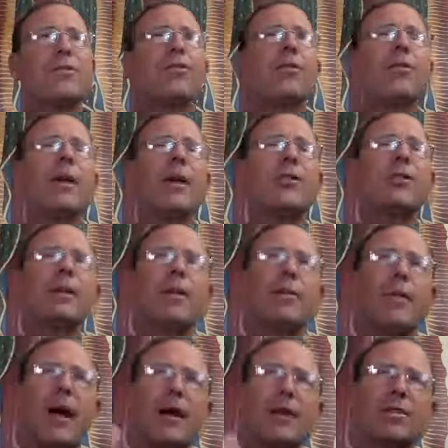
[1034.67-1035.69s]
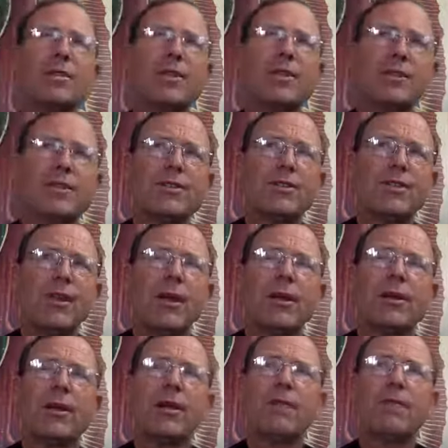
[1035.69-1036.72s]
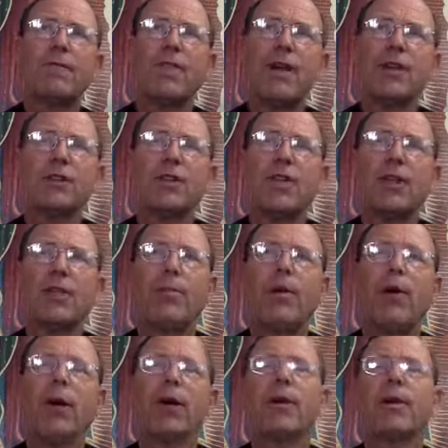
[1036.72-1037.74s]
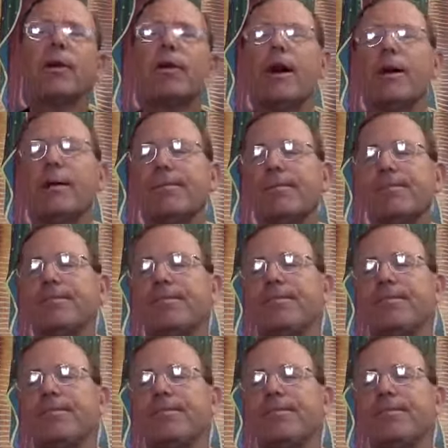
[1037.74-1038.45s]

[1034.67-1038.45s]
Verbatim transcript: So we mentioned the masses and the confession in the parking lot.